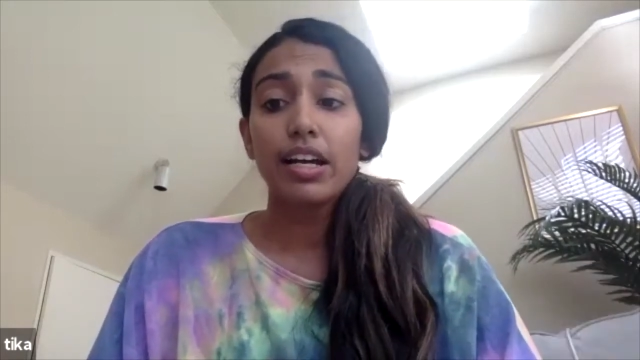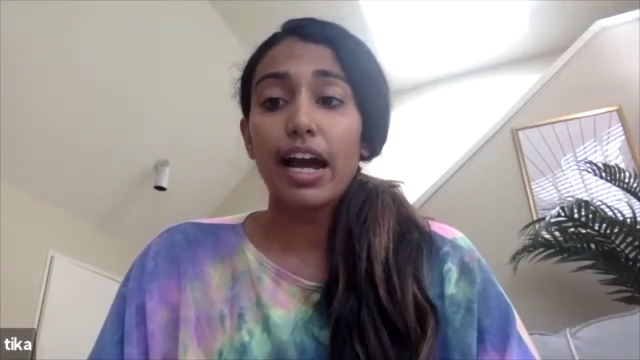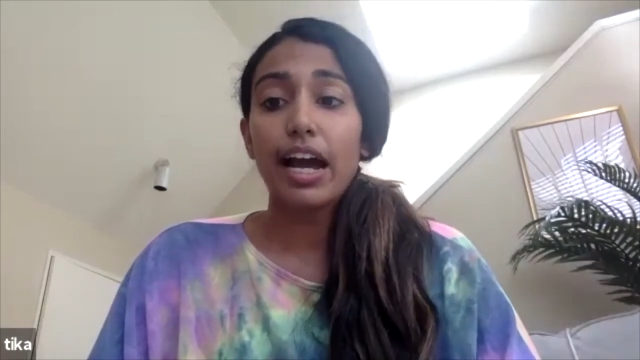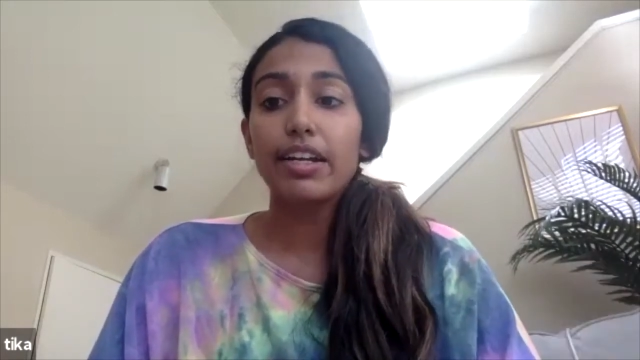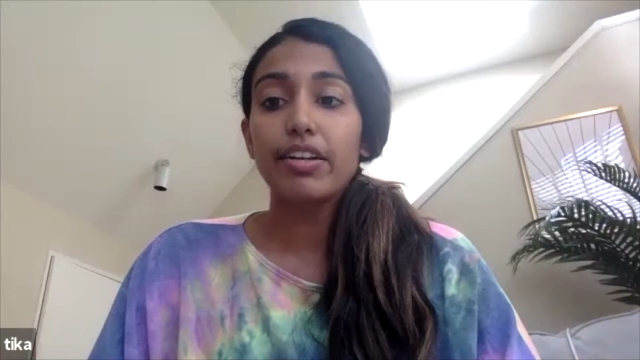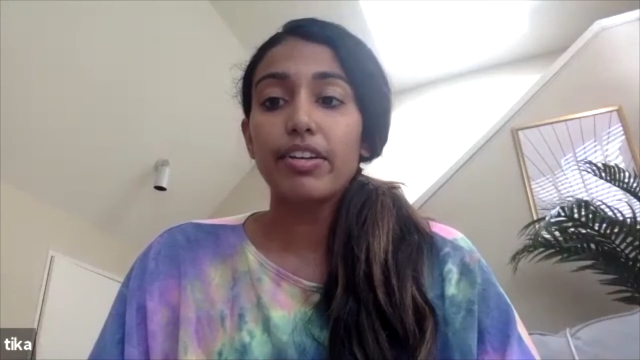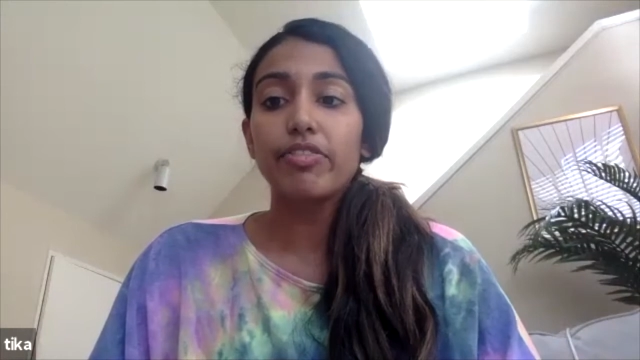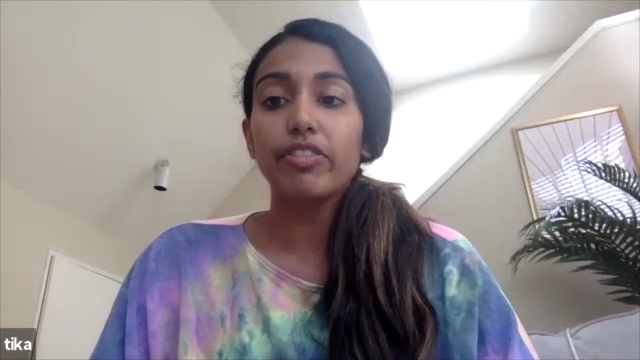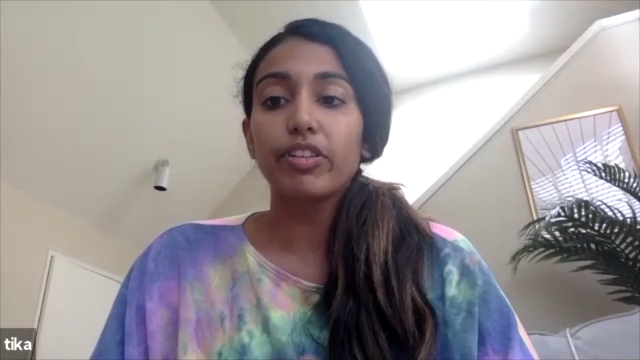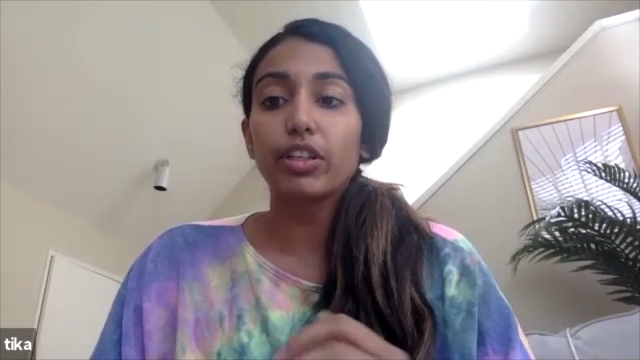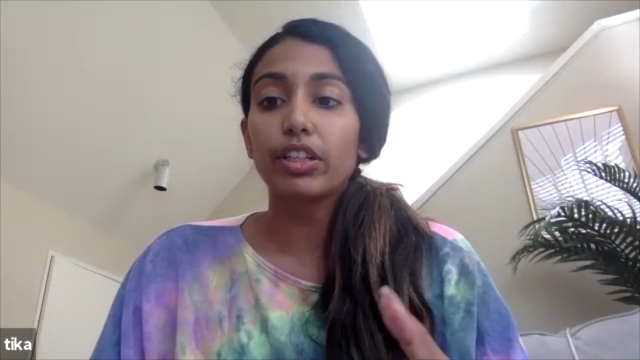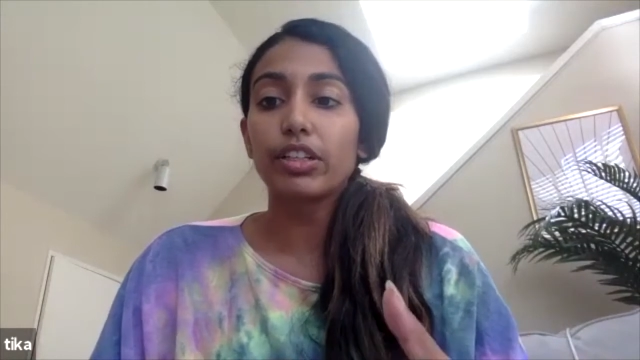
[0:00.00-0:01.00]
kind of
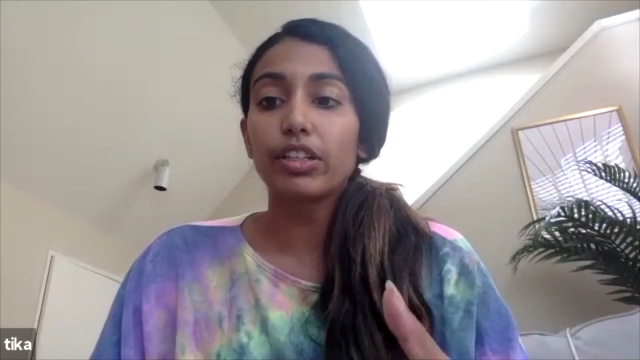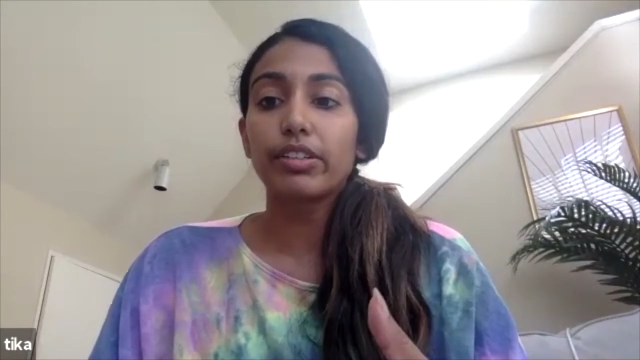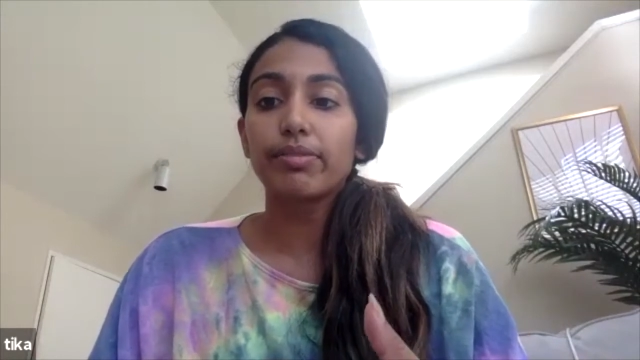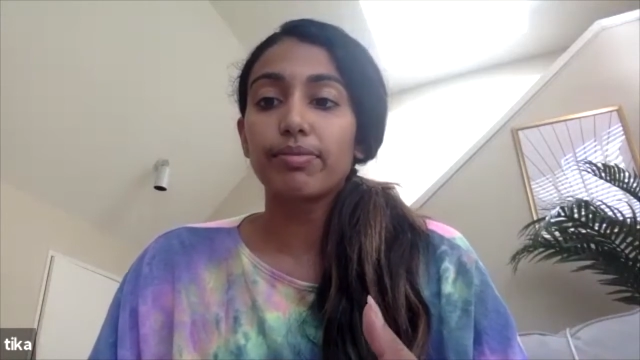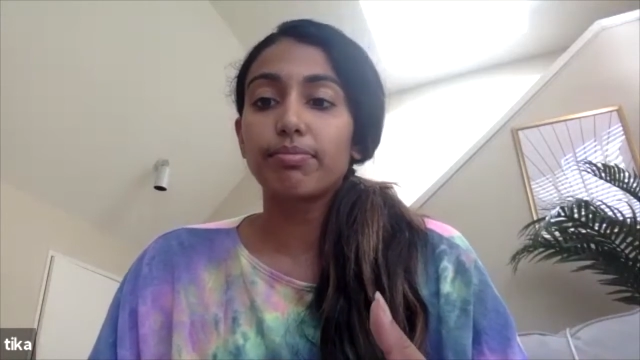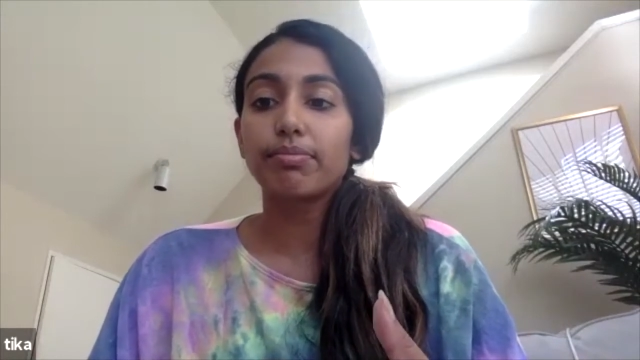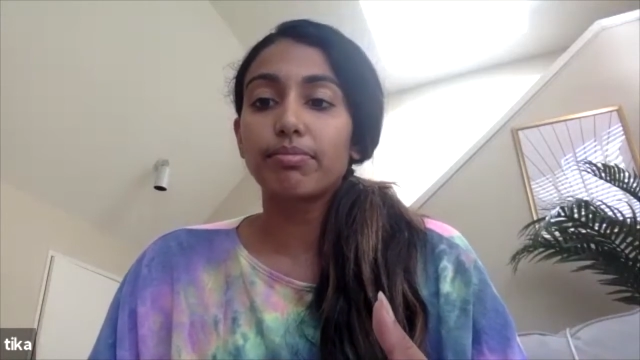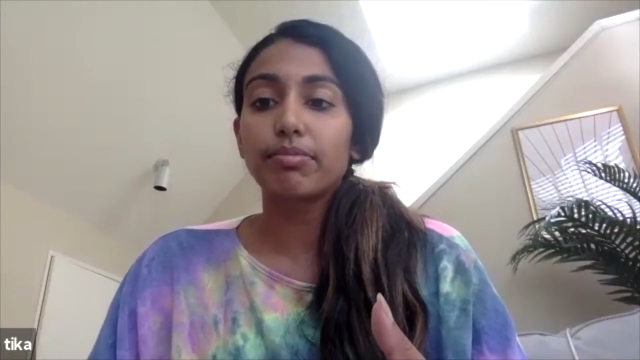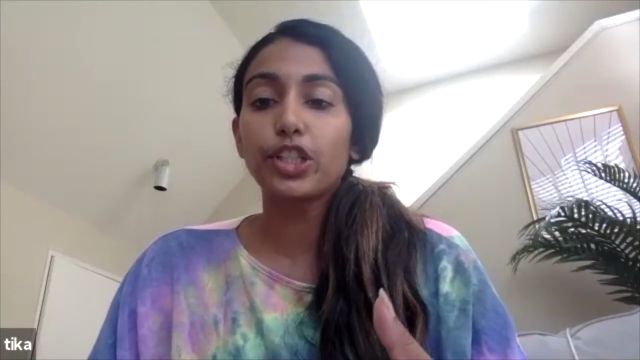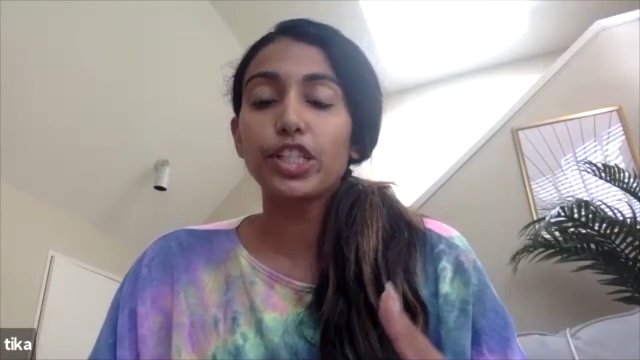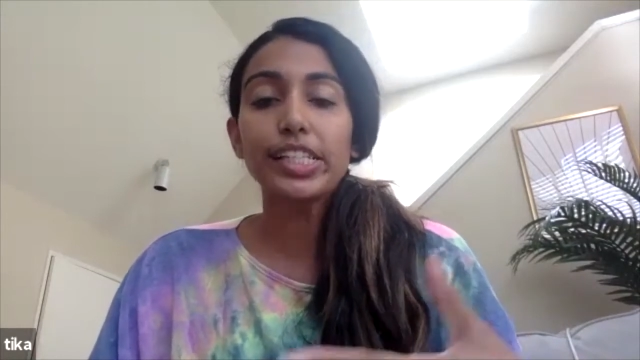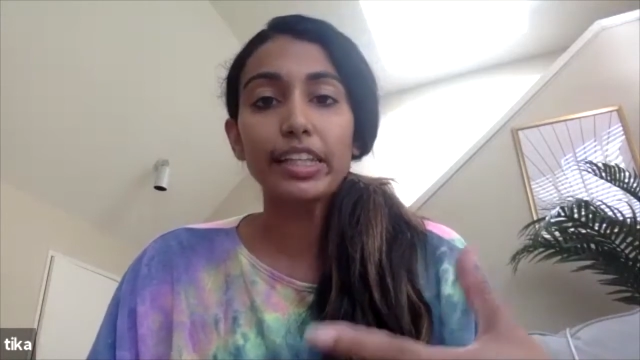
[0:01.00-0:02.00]
learned
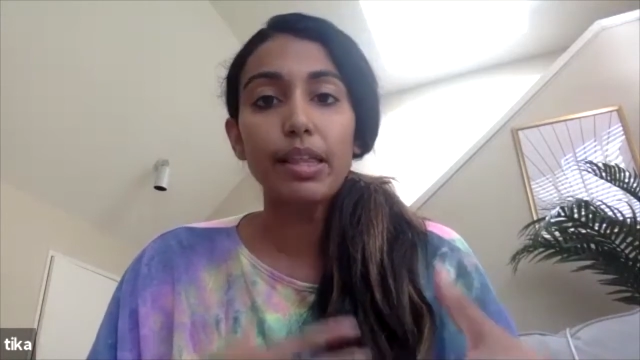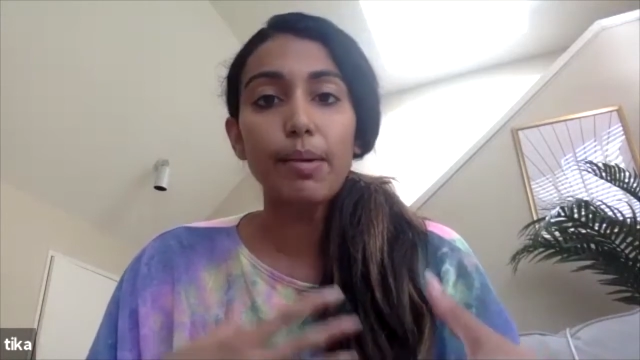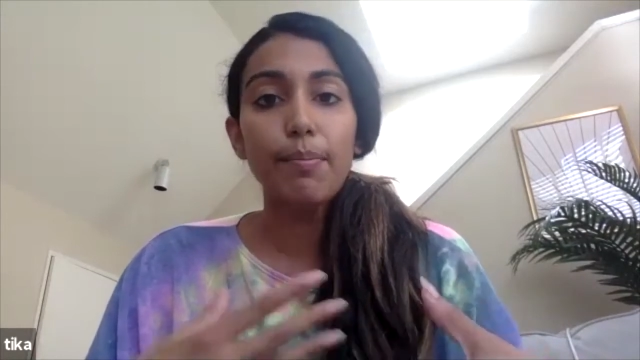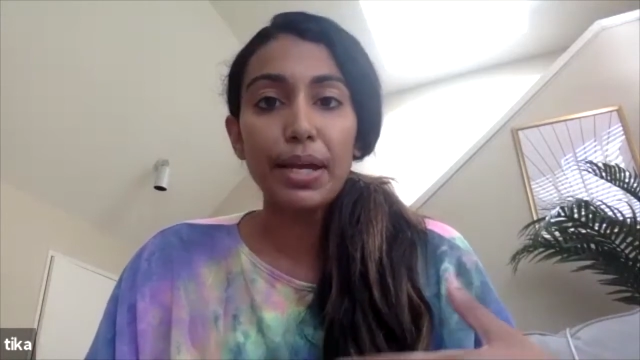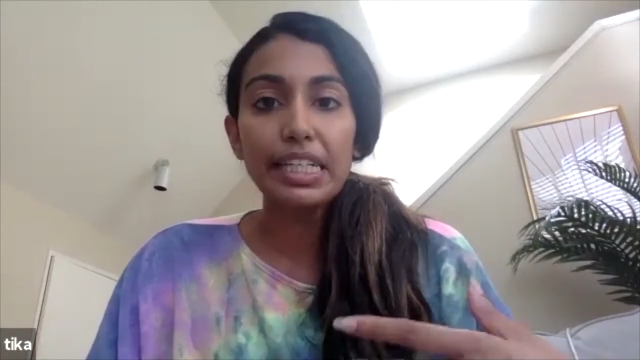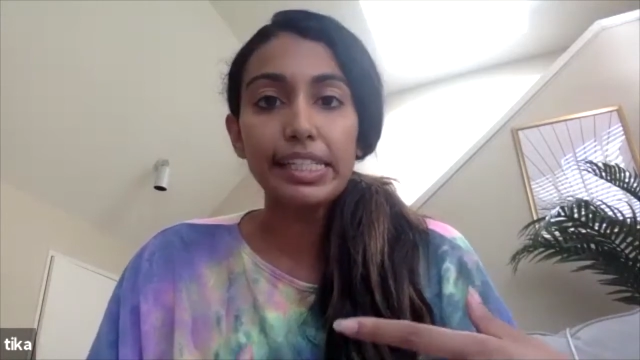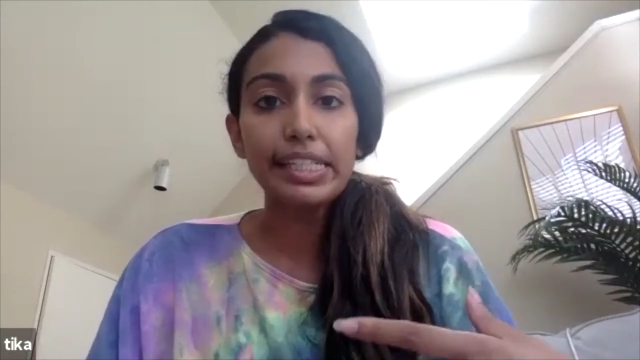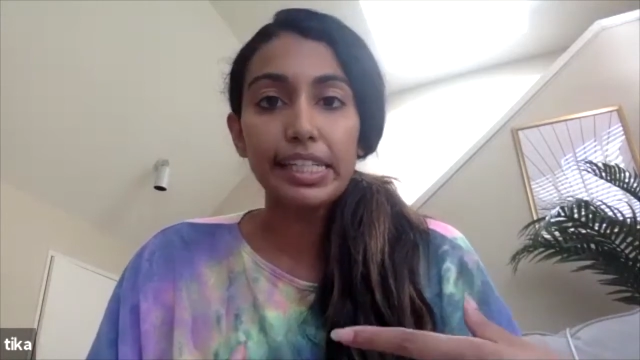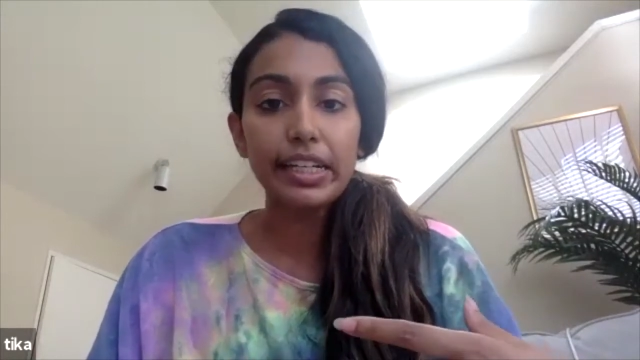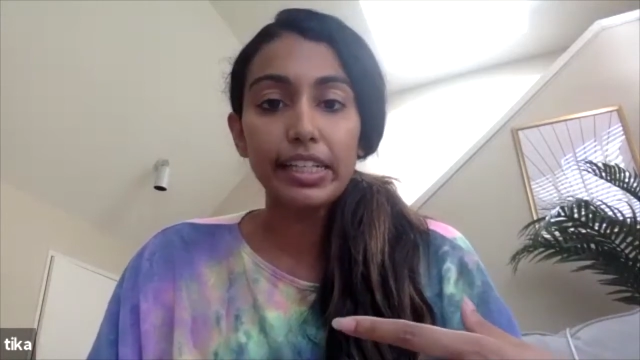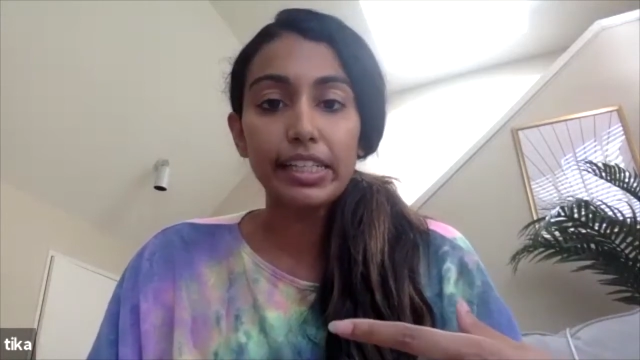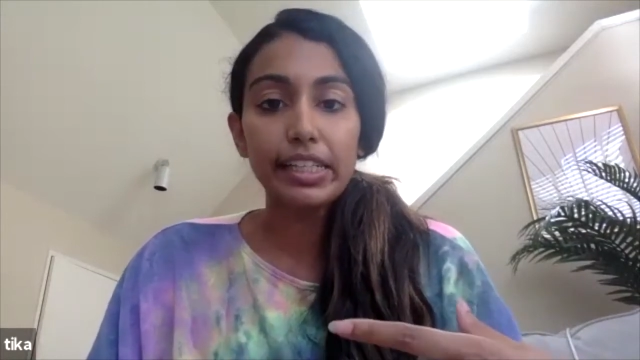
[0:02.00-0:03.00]
just like the
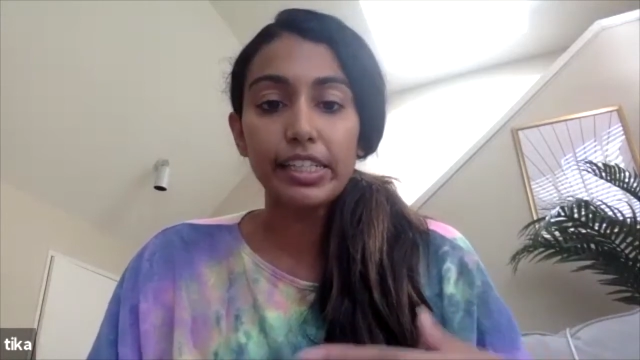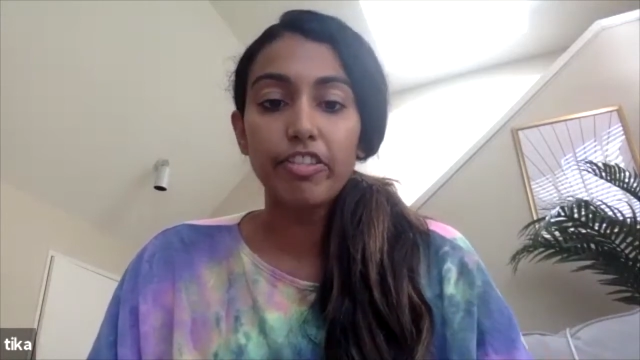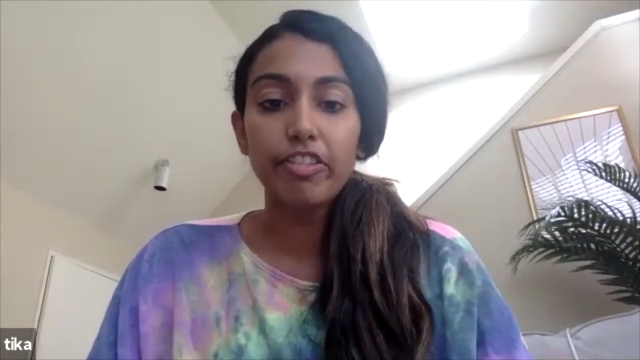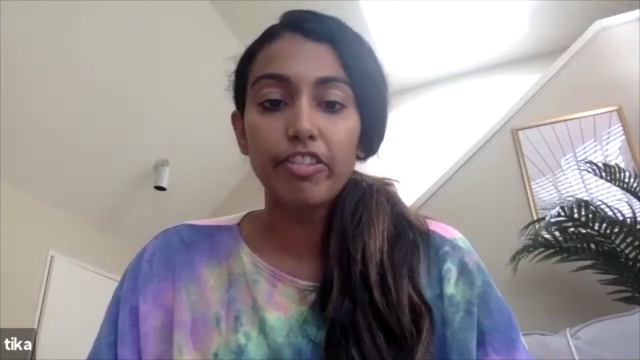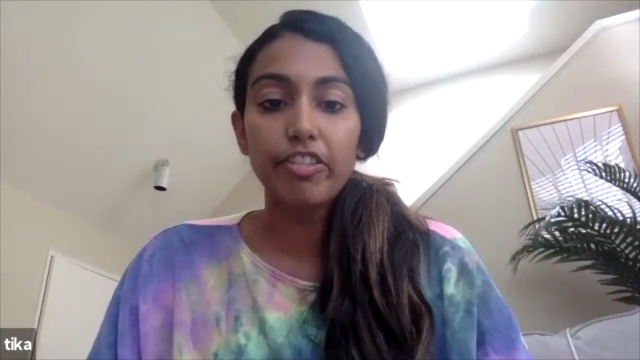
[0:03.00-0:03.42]
basics of